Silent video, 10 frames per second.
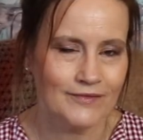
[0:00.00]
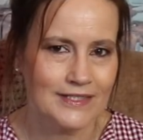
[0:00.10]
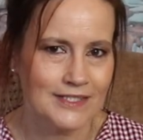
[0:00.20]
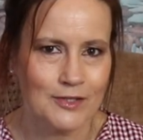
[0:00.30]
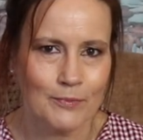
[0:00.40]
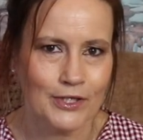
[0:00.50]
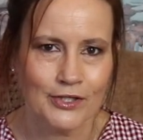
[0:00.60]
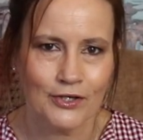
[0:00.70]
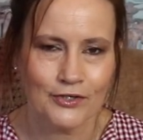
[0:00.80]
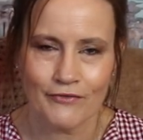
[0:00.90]
This is not poly
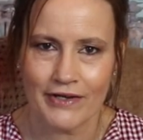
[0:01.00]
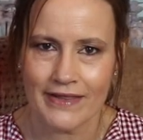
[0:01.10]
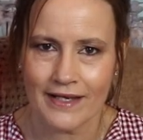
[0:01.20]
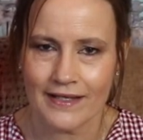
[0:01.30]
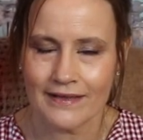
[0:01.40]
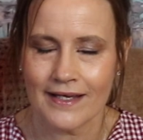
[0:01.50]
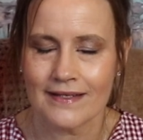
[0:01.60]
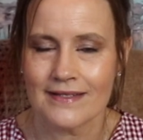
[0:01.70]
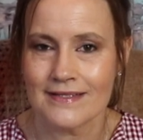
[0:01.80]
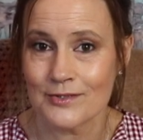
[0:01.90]
cotton or anything like
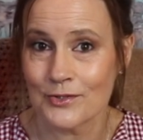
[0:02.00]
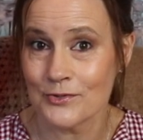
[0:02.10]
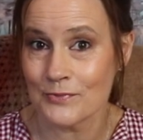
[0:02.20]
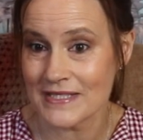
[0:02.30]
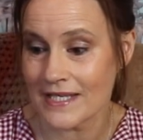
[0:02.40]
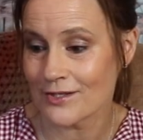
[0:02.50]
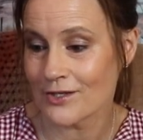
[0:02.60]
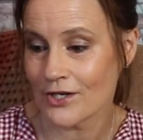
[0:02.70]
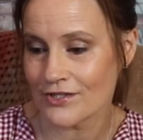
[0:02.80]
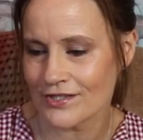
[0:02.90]
that. This is 100%
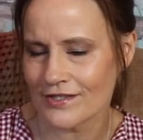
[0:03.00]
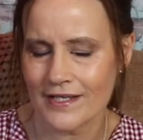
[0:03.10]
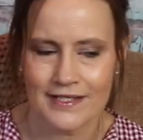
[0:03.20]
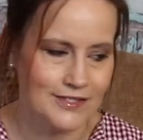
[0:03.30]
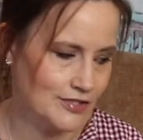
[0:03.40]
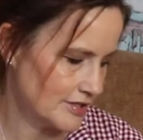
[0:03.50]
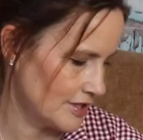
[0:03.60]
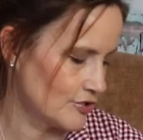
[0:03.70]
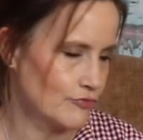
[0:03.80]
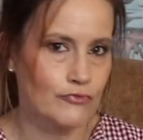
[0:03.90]
cotton, and it's just
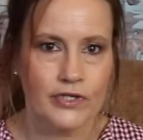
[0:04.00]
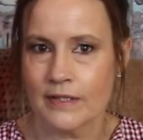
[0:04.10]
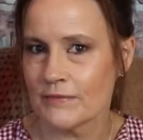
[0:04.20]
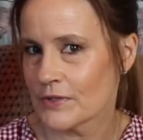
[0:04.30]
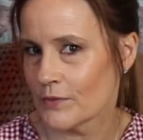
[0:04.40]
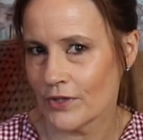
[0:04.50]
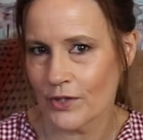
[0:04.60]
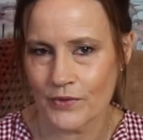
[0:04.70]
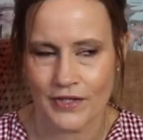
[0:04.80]
a dream to work with.